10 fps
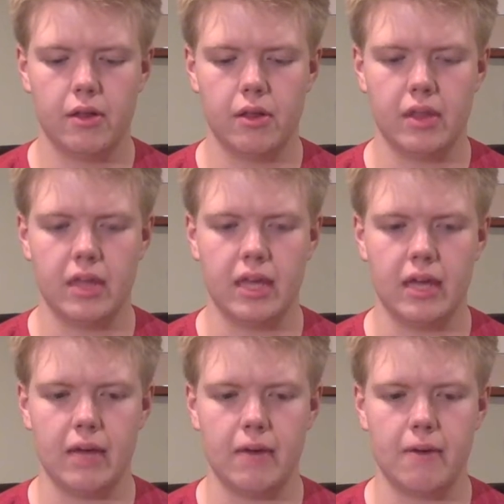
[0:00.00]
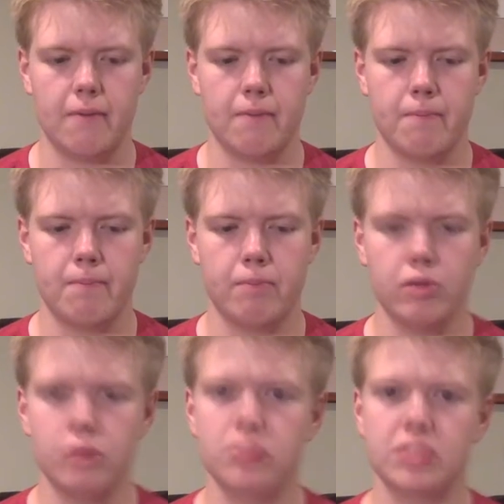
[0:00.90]
the
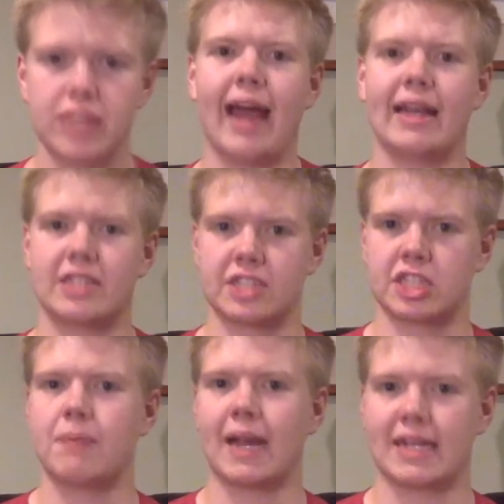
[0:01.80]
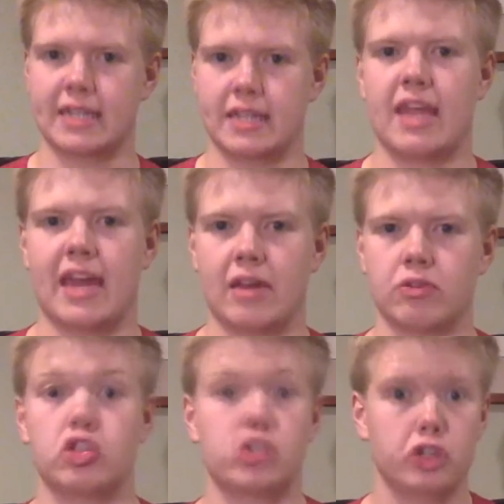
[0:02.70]
brutes that I suspected
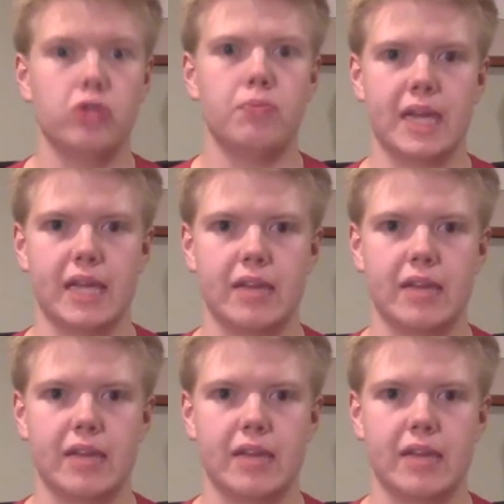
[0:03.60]
Thanos to be.